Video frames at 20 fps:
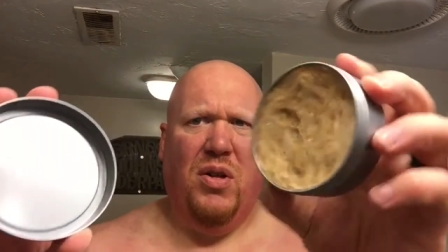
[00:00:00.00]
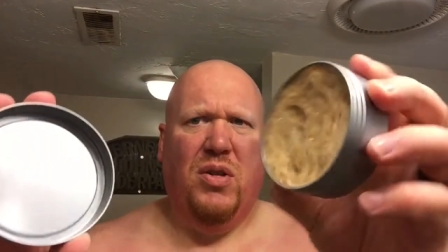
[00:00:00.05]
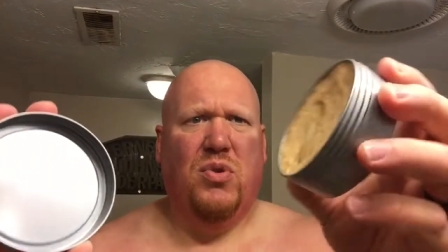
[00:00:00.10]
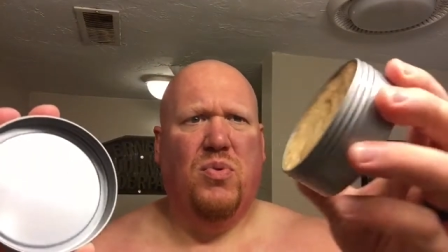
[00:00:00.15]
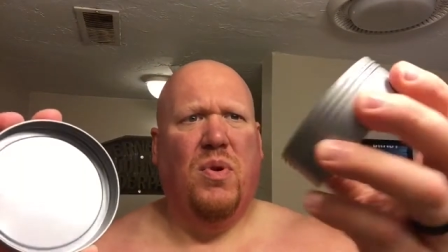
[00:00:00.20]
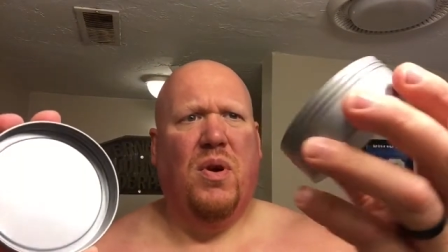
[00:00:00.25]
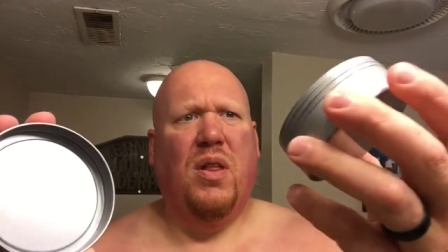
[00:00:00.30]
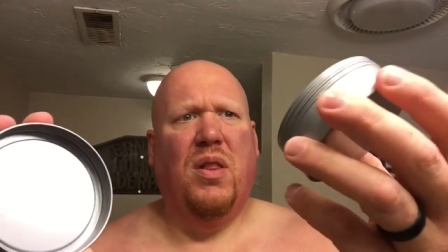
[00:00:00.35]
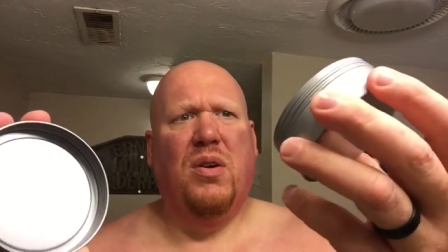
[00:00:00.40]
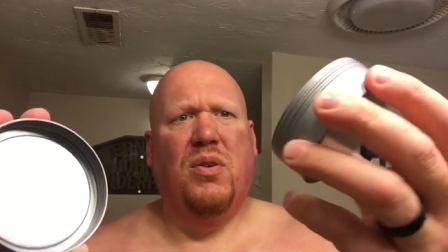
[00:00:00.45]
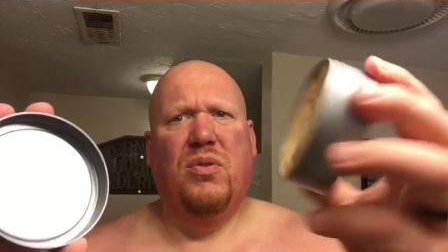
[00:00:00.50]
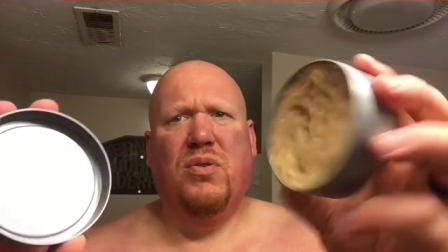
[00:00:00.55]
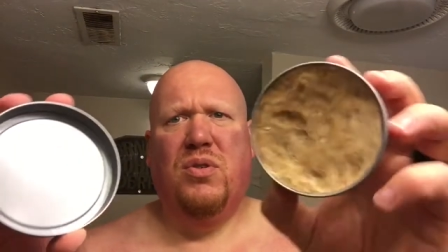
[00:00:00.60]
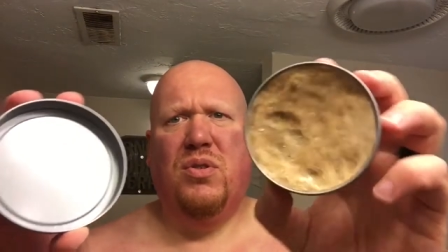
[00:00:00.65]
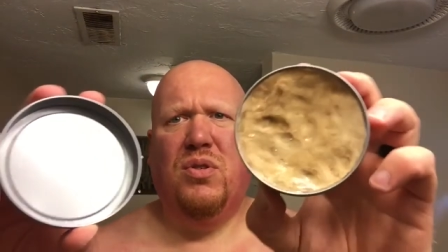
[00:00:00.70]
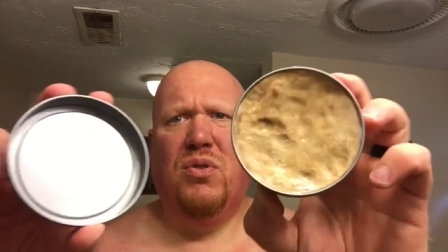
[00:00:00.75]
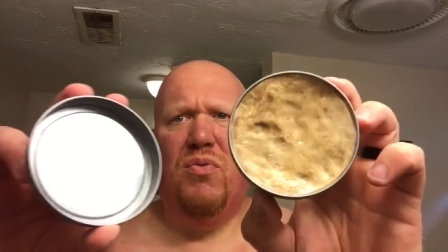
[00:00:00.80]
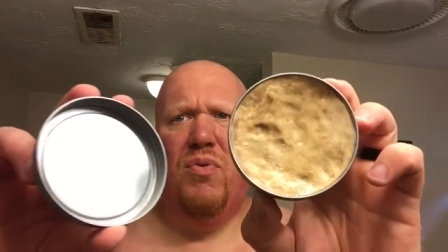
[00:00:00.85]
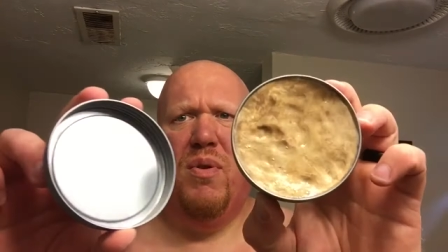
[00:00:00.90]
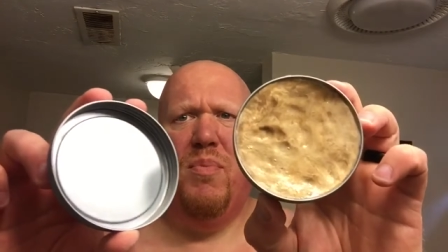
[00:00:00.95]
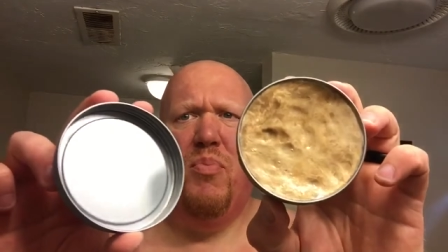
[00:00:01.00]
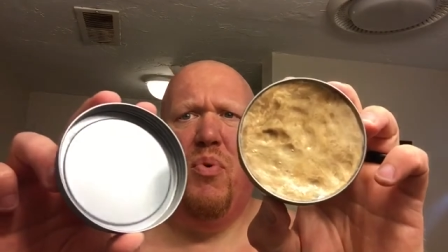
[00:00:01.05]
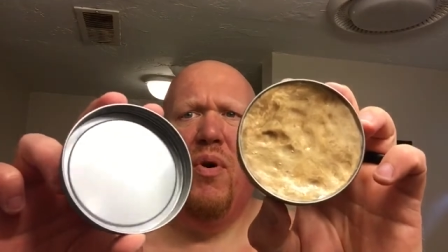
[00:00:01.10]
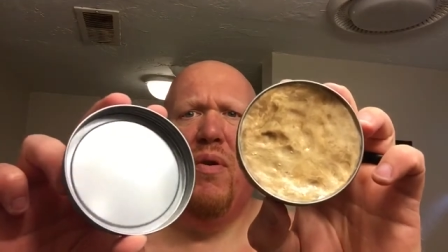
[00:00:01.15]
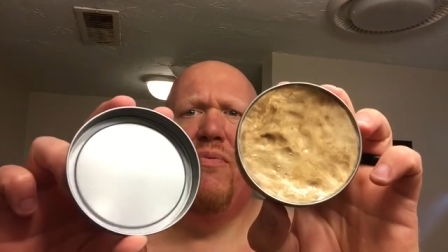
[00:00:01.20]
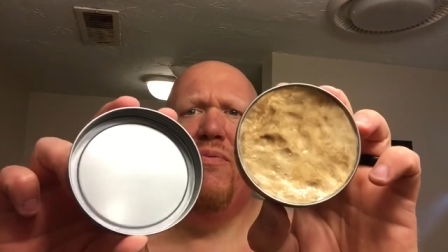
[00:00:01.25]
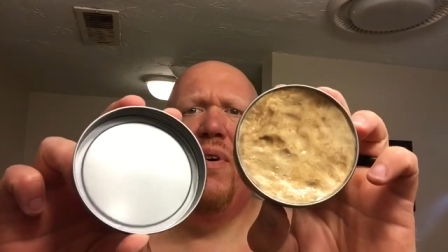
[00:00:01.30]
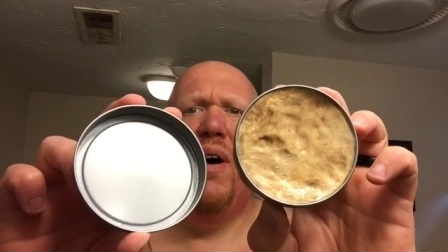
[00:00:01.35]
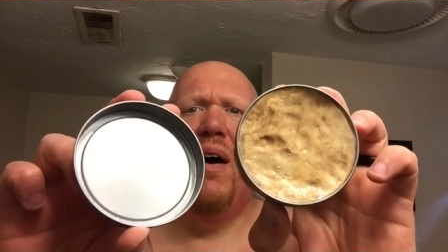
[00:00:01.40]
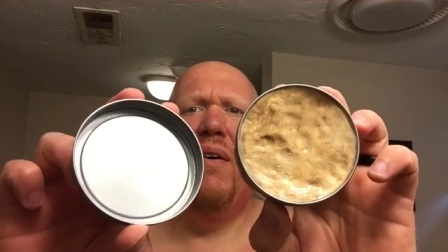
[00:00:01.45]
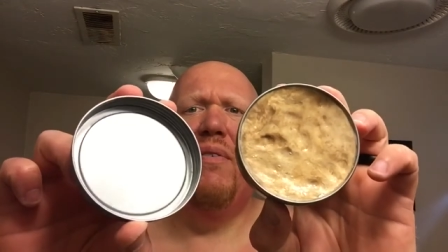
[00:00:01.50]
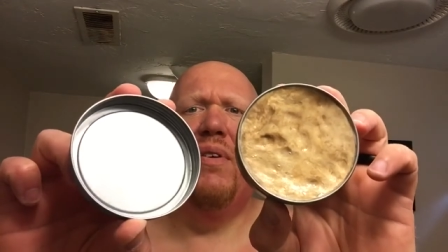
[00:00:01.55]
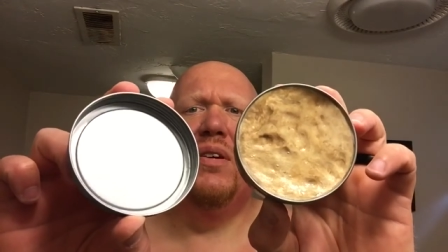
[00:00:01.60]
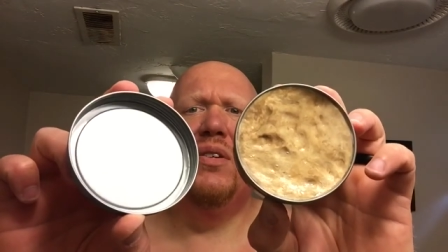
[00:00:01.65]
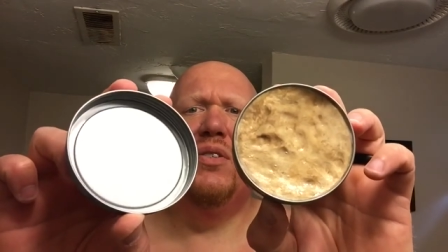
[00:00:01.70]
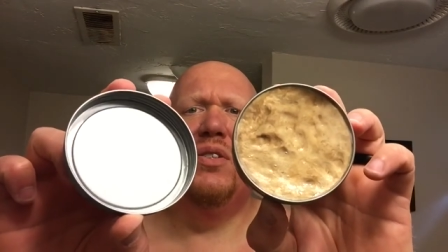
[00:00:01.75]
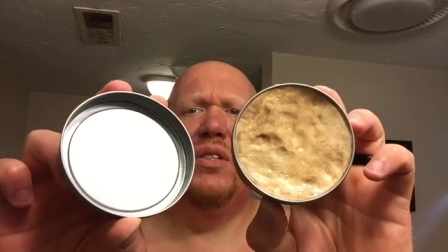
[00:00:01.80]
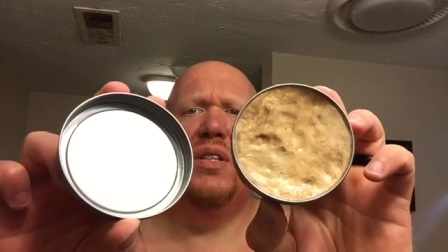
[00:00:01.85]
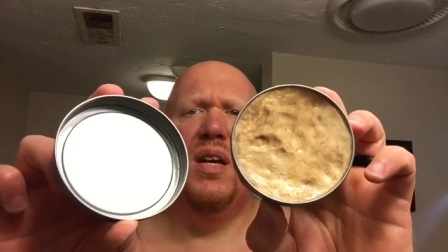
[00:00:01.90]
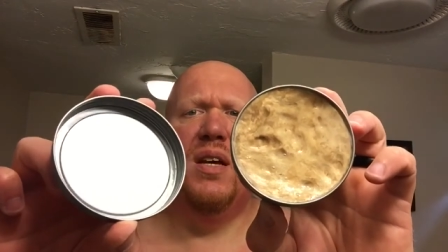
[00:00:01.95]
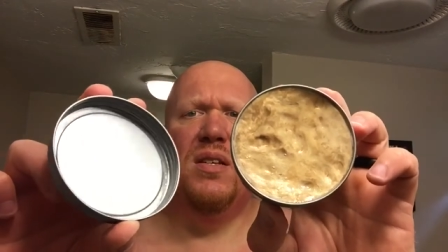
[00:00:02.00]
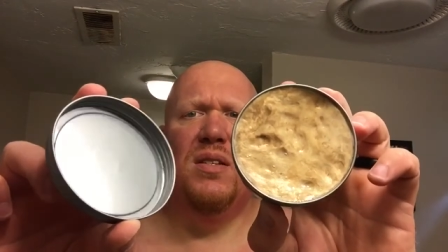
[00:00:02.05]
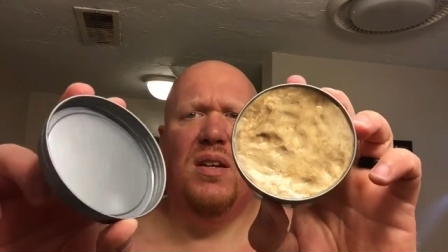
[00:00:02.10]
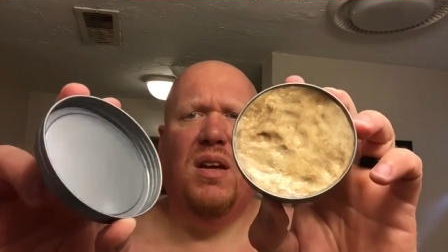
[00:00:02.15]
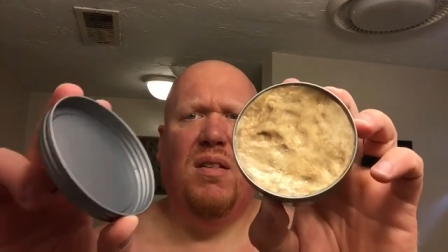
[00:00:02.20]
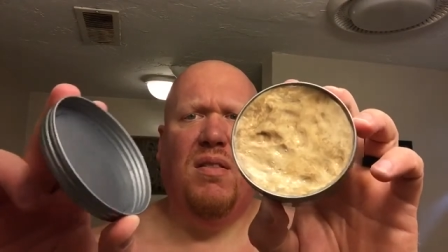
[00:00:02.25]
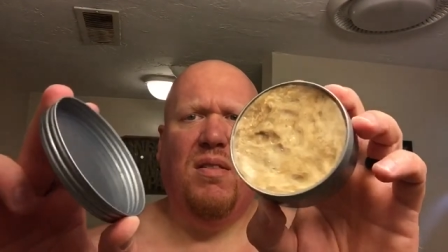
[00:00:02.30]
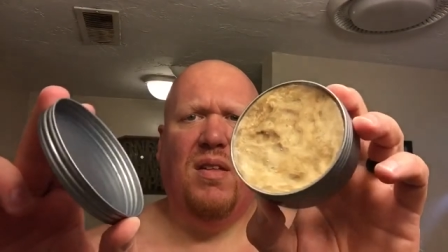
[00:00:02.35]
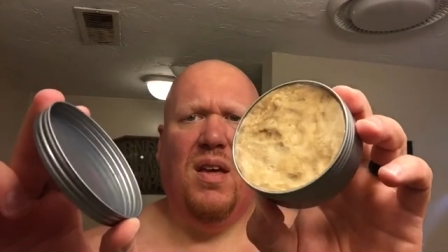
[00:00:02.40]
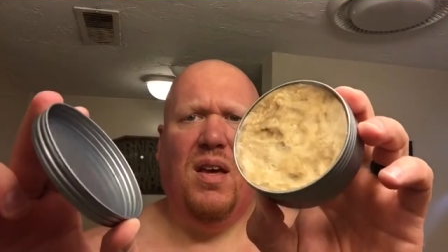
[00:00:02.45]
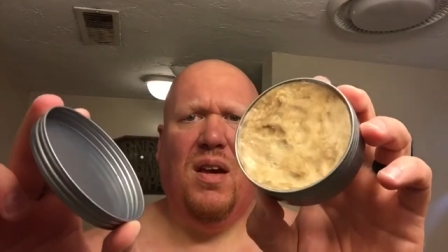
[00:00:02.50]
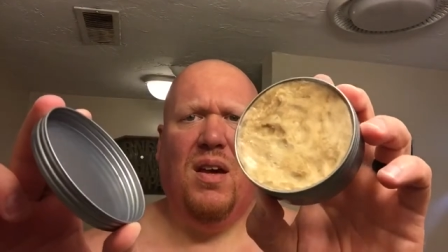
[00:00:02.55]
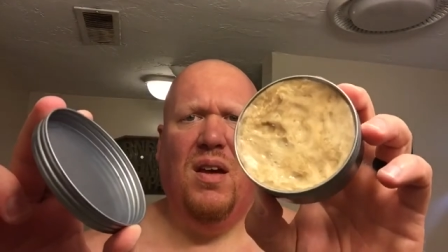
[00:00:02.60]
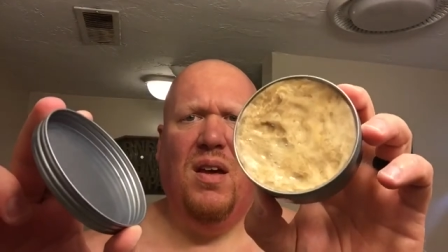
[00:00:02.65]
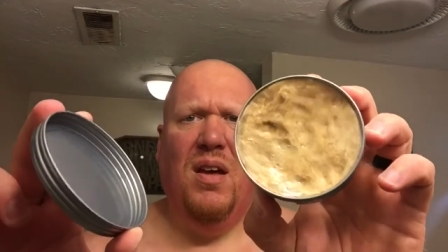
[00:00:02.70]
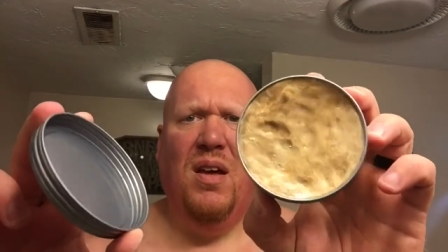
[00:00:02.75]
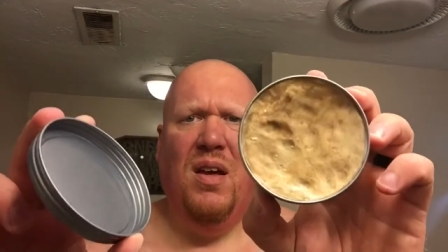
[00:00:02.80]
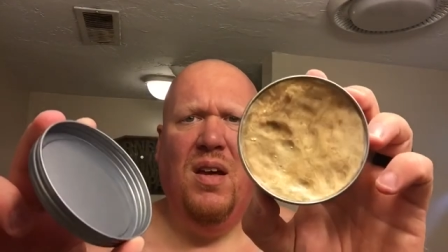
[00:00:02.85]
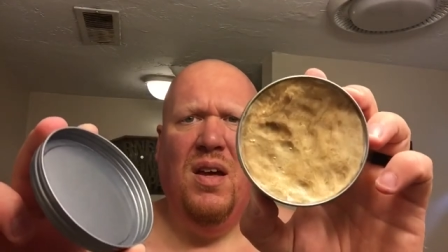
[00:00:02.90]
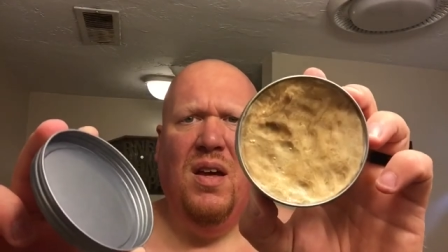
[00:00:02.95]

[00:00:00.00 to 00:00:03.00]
It's one of those 3.5-inch tins, I think.